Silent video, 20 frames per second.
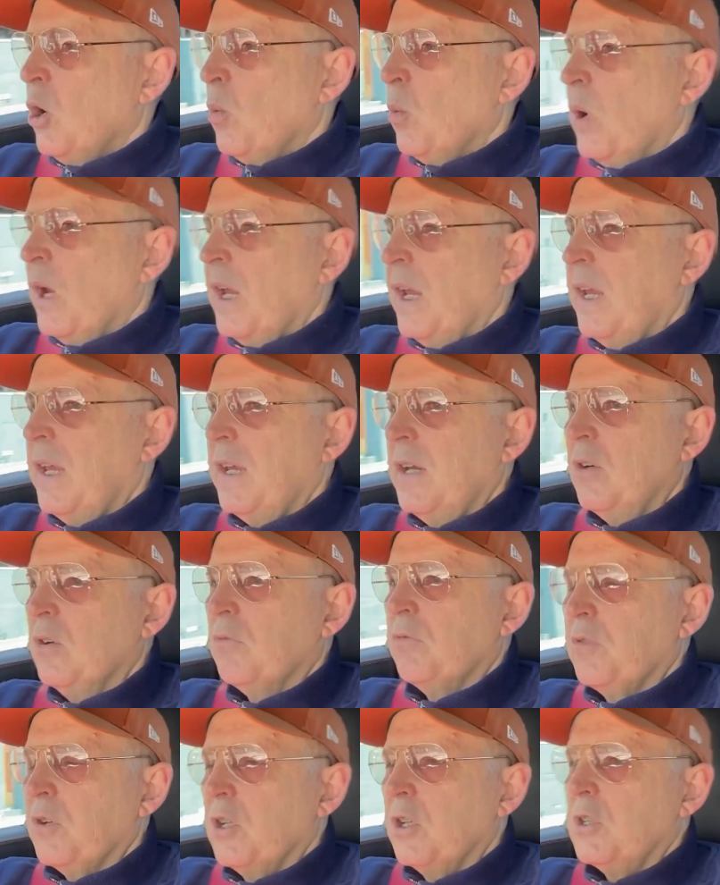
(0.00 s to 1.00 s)
where he
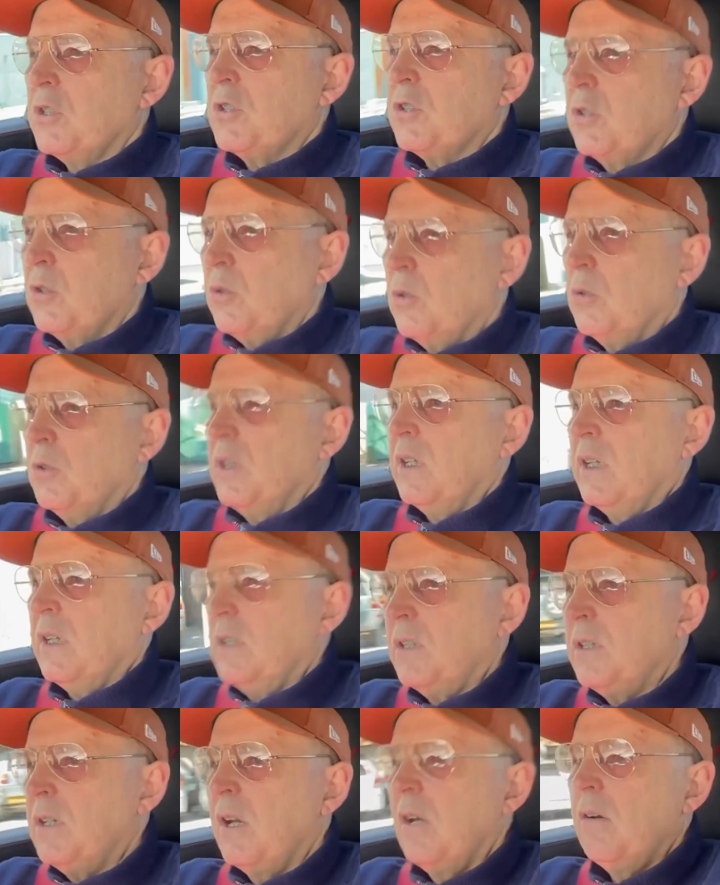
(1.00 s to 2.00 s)
refers to the
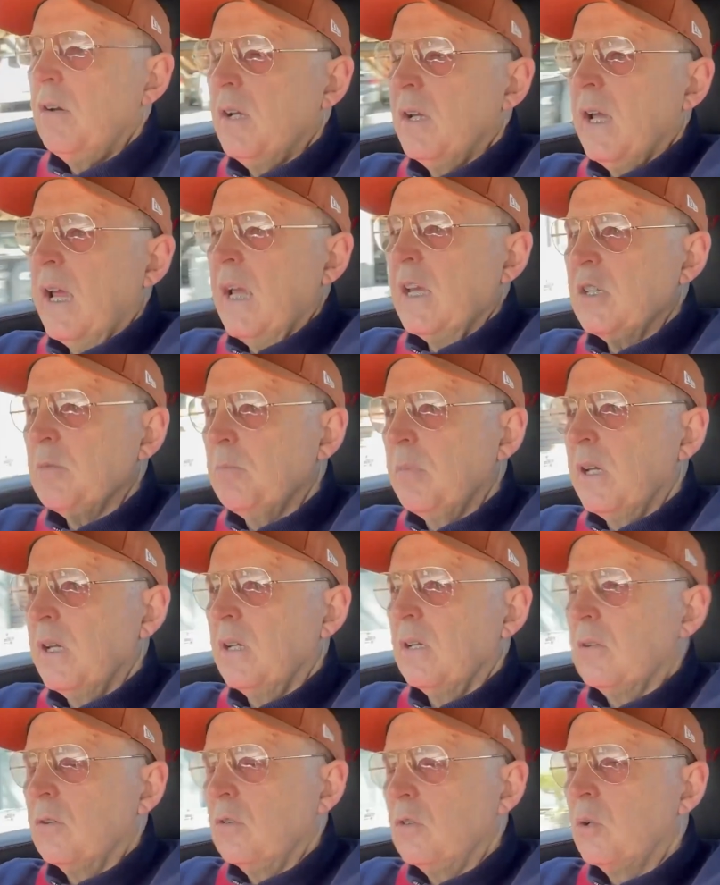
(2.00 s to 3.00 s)
interior as
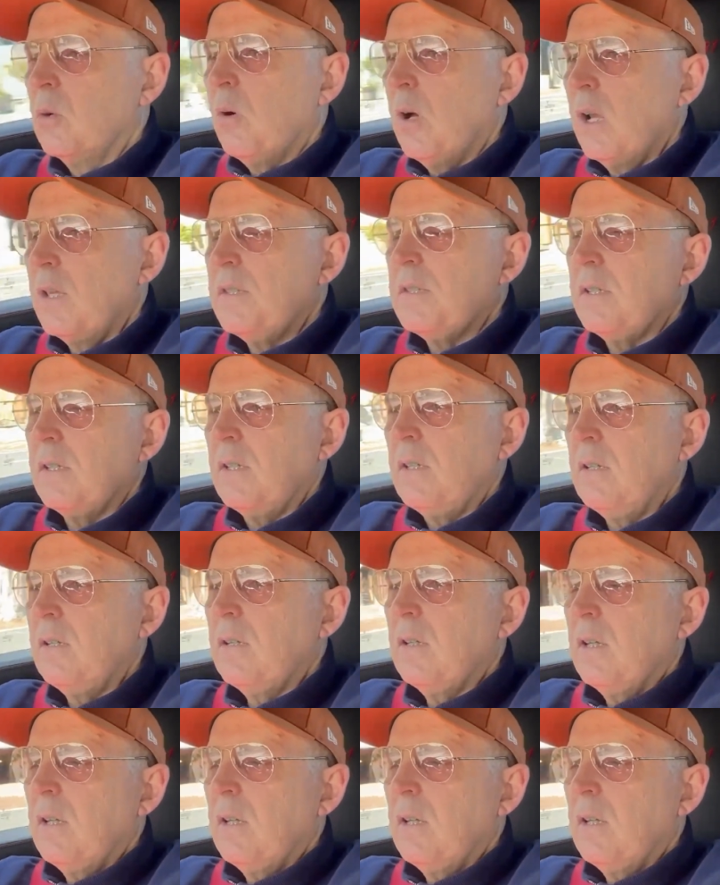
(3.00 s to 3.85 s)
being good quality.